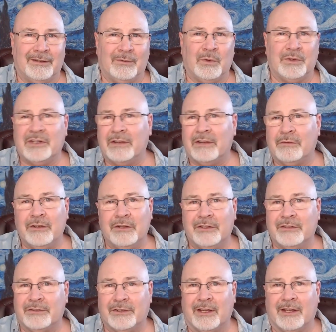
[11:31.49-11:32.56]
Whichever you
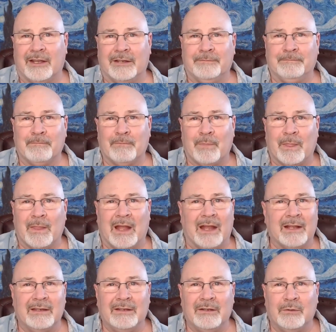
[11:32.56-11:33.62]
decide, I
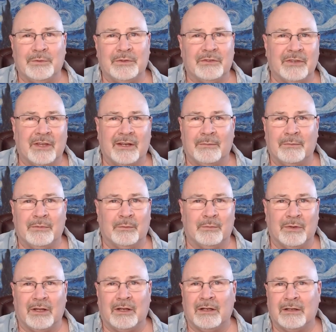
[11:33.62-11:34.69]
can help you set up your
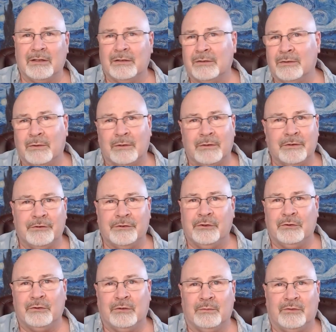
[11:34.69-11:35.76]
blog or your
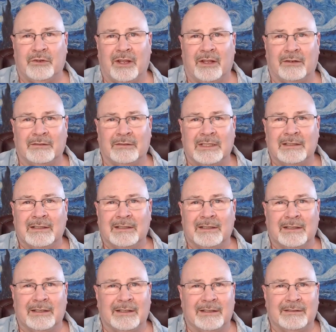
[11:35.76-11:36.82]
YouTube channel,
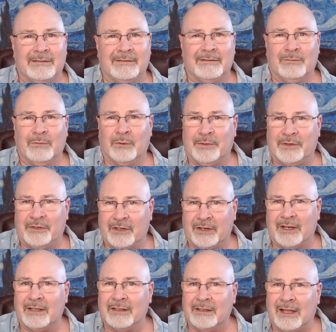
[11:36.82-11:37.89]
and we'll be
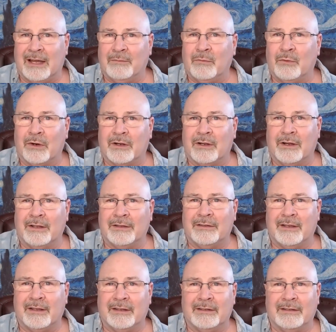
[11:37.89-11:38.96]
sharing a lot more
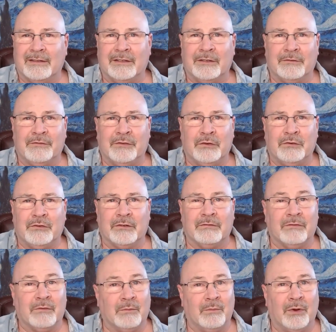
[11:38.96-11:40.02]
content in the near future
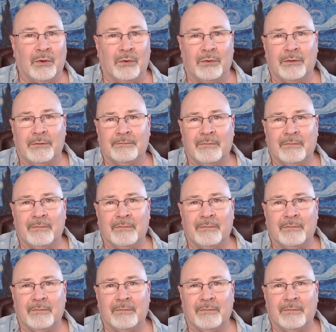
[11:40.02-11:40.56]
for both.